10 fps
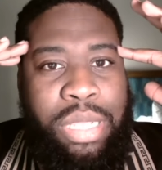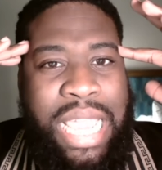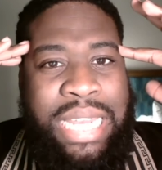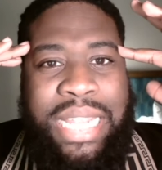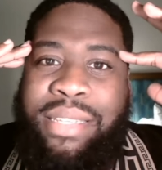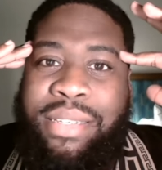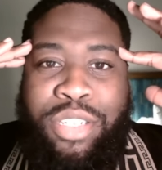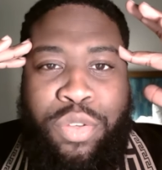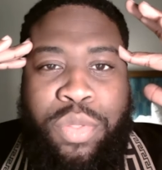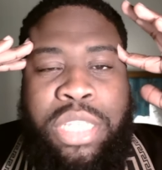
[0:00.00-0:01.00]
it
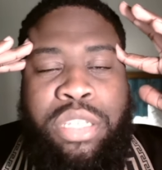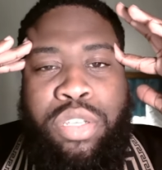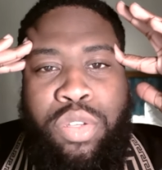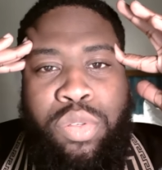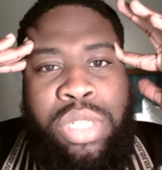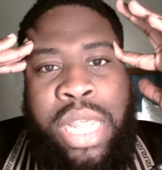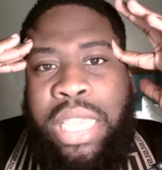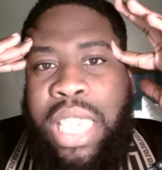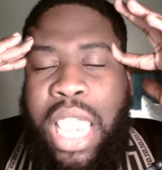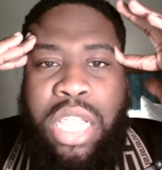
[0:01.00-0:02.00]
doesn't do this huge
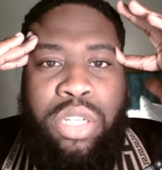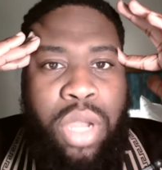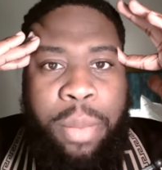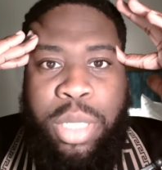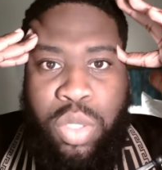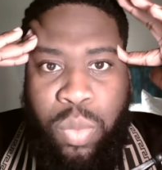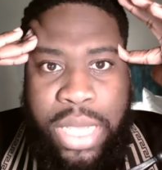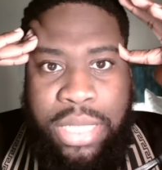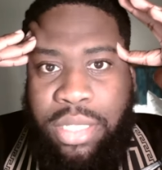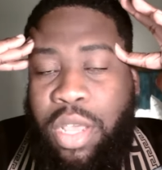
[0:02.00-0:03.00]
like K drama
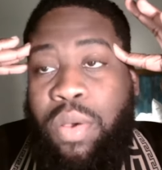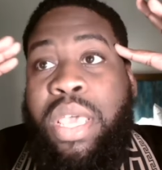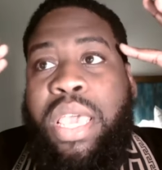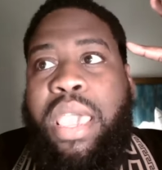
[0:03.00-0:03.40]
twist. So,